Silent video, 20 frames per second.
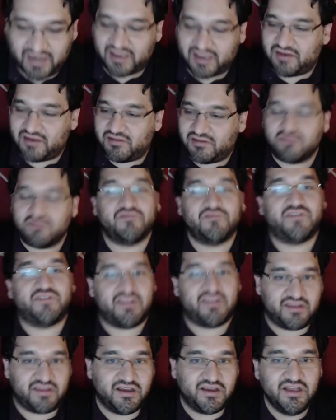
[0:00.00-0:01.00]
I get a student
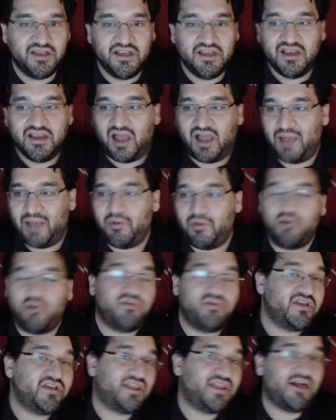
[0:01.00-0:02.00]
visa, I'm
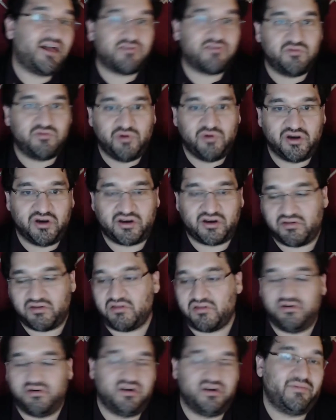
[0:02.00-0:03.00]
only allowed to work a
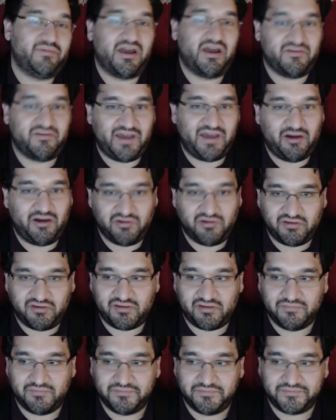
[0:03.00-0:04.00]
certain amount of
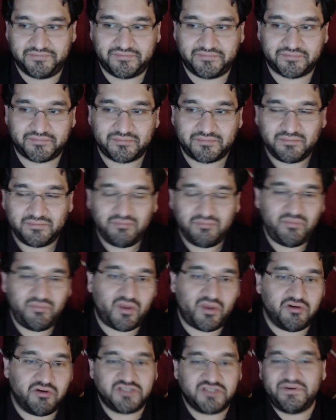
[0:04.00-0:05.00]
hours,
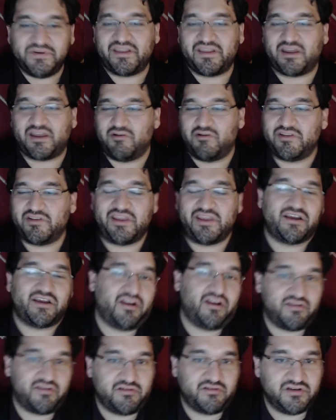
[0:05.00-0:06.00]
which means I can only take
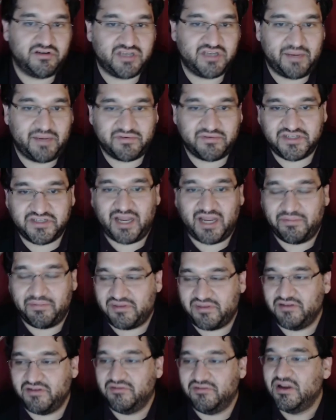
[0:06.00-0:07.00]
on a certain types of
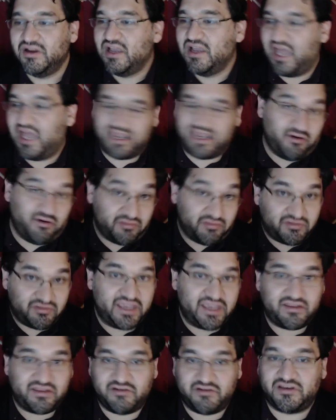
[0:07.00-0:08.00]
jobs too. I can also
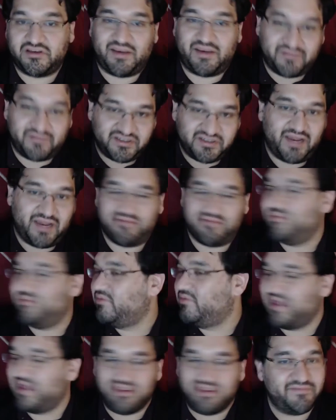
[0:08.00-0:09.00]
take certain types of jobs.
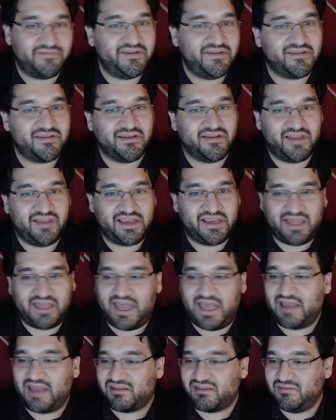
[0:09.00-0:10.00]
Remember that in the visa, like it
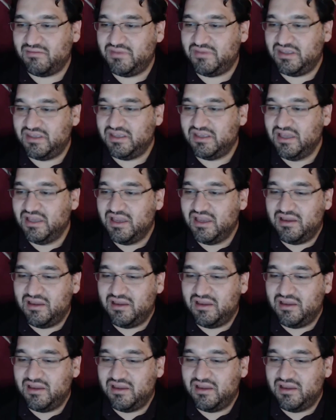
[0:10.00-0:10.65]
has to be